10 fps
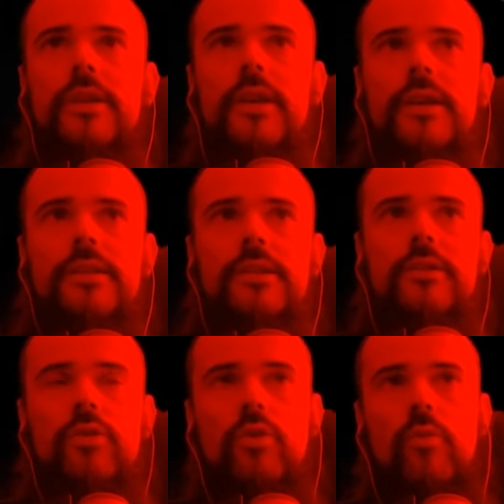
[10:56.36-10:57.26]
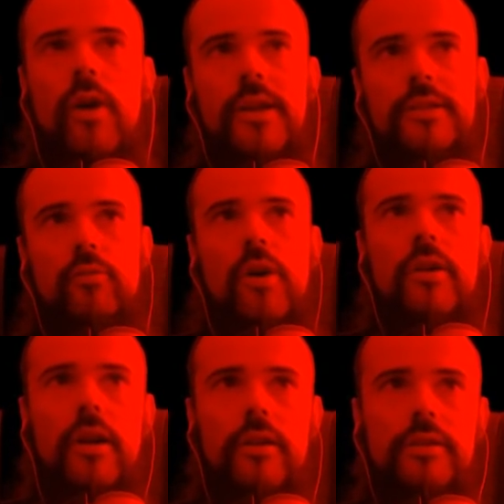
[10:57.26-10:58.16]
is it requires
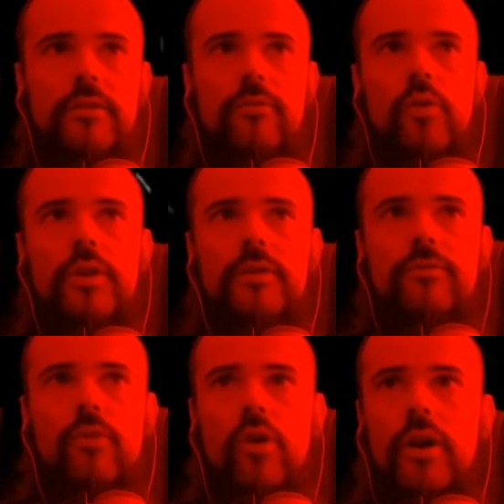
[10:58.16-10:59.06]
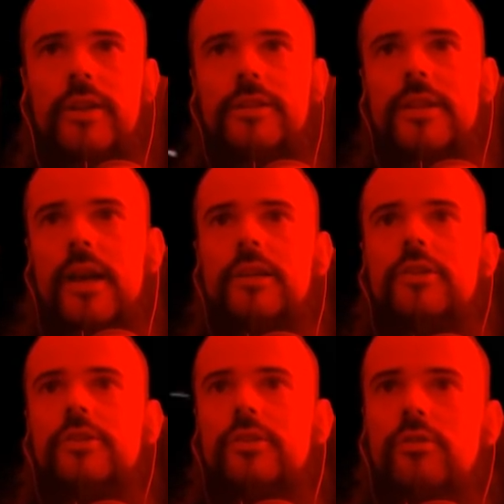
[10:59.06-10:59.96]
144
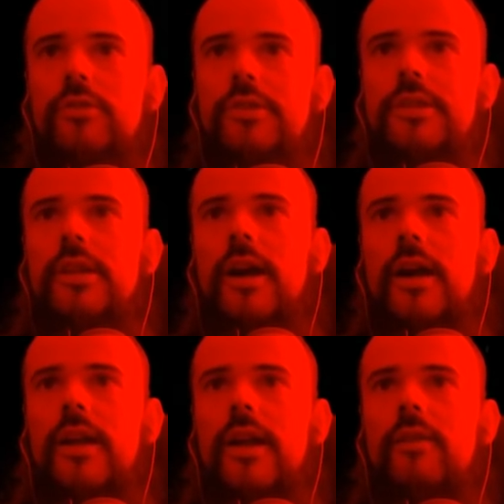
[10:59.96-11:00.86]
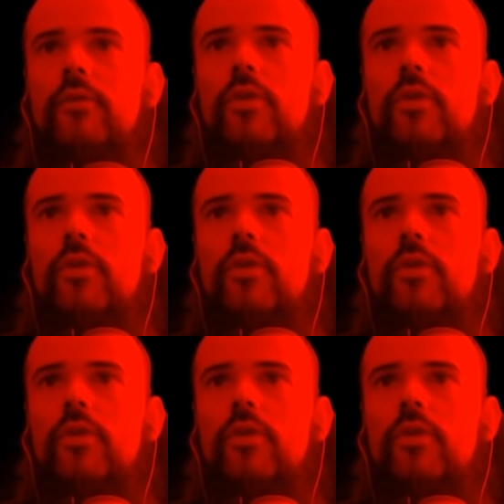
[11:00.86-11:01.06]
intelligence. You can see I have only